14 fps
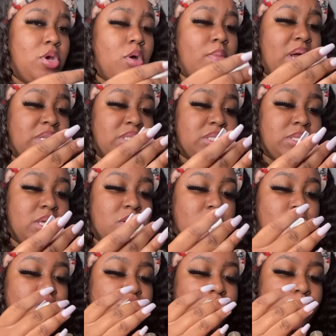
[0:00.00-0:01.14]

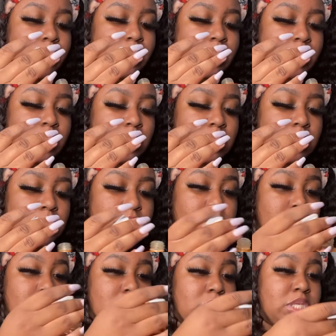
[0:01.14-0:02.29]
myself, but since
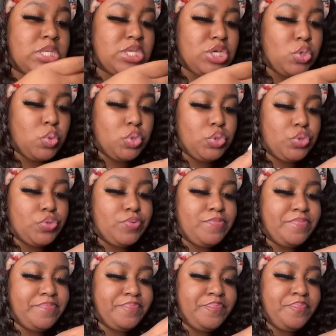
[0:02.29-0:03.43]
it's a
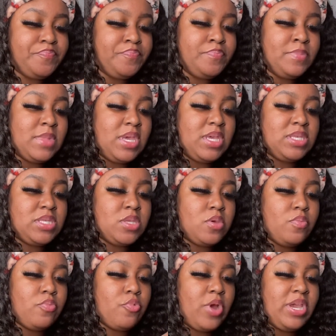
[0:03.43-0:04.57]
serum, it's a
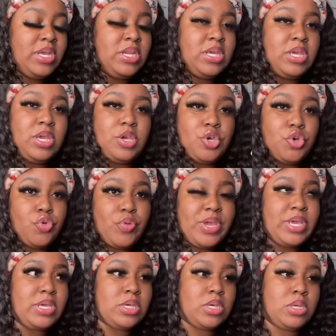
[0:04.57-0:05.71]
brightening and
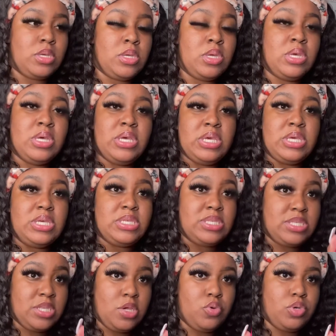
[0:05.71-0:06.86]
correct
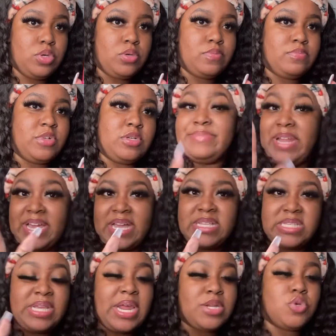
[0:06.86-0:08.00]
serum. Like I
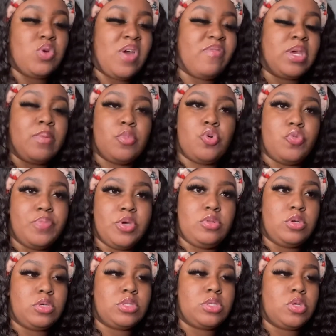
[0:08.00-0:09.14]
said, I do have a chemical peel
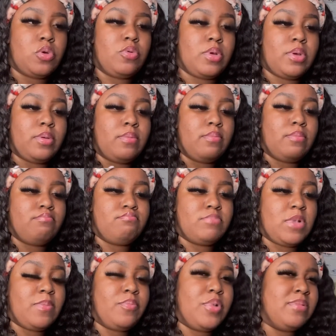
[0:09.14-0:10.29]
on, so
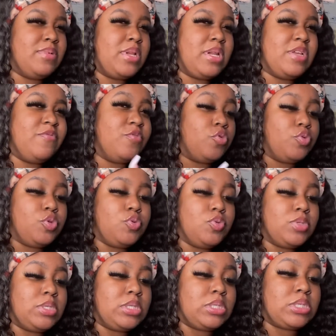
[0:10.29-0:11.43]
I'm probably not even gonna use
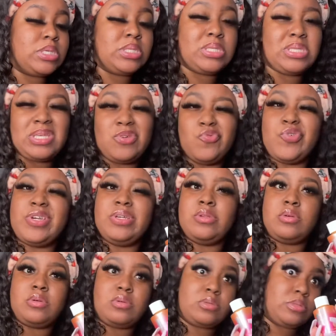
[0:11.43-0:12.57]
this because it's a
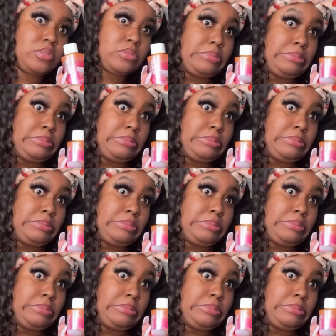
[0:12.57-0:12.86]
retinol. So